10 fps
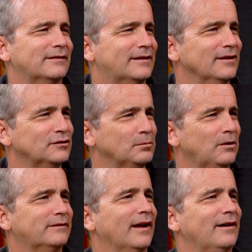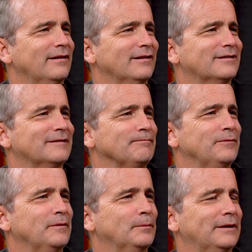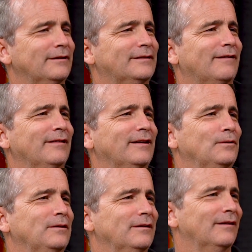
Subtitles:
still small townish, but there's everything